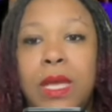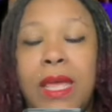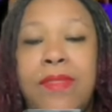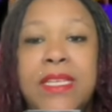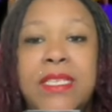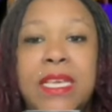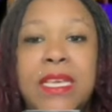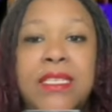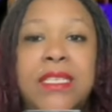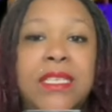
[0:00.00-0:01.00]
And this
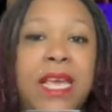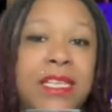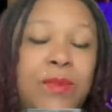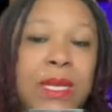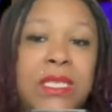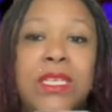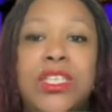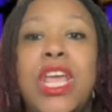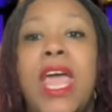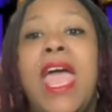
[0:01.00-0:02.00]
is the text
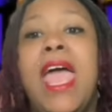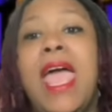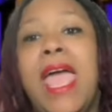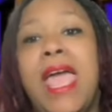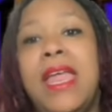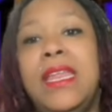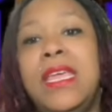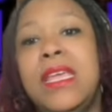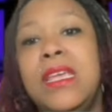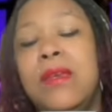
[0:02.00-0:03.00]
message. And
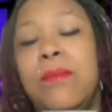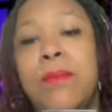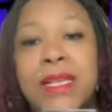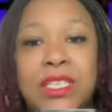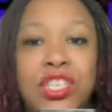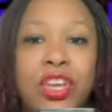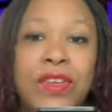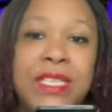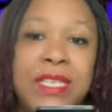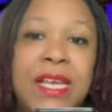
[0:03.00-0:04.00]
he messaged her
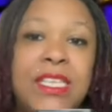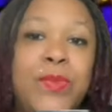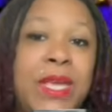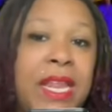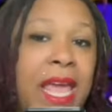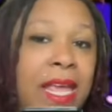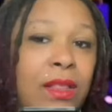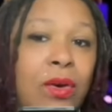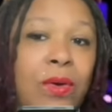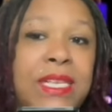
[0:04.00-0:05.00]
and says, me and
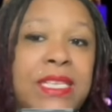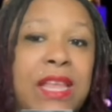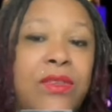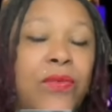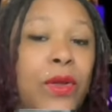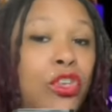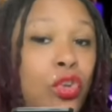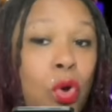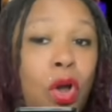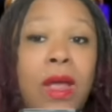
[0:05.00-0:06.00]
Halo is at the front
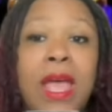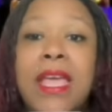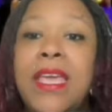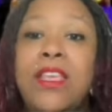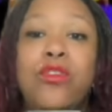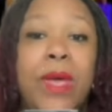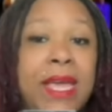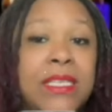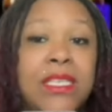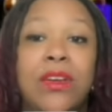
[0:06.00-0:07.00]
door. Can you
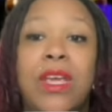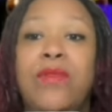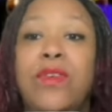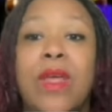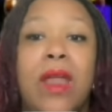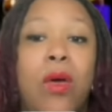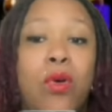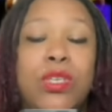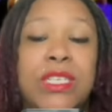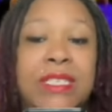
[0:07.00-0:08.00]
answer? If you're not
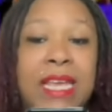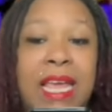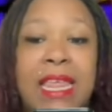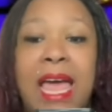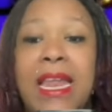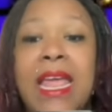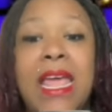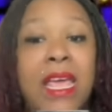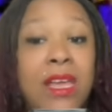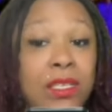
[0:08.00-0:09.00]
home, just say that.
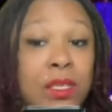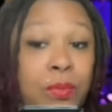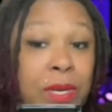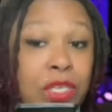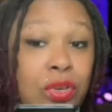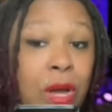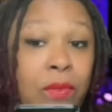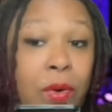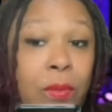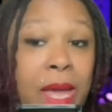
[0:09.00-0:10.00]
Here's the picture
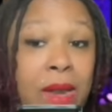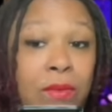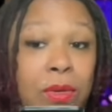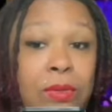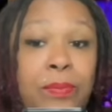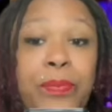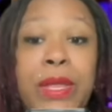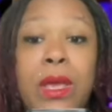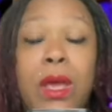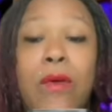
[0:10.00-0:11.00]
of her bedroom.
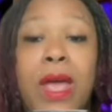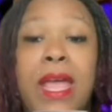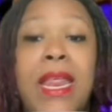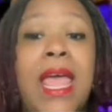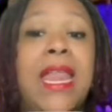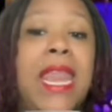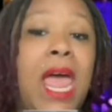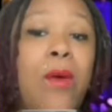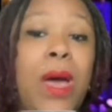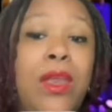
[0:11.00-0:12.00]
All right.
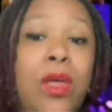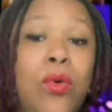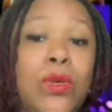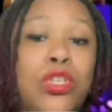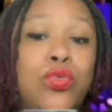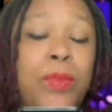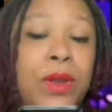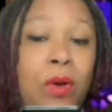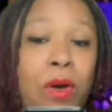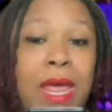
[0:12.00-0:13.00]
Now I know what you've
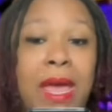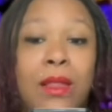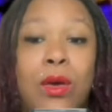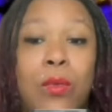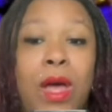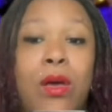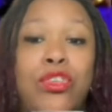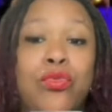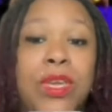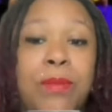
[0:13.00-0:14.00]
been on. LOL.
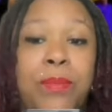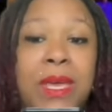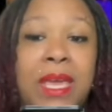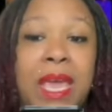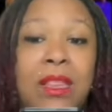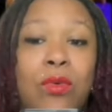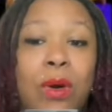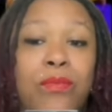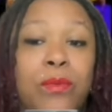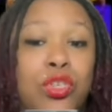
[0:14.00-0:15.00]
You can pick Halo
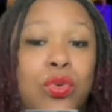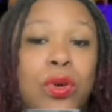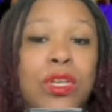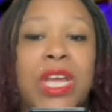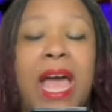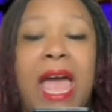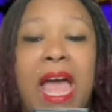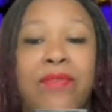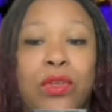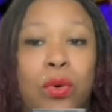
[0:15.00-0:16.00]
up from George. I
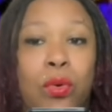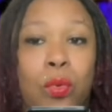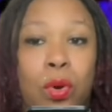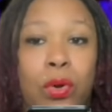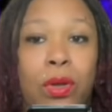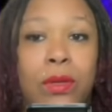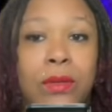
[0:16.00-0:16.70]
have to go to work.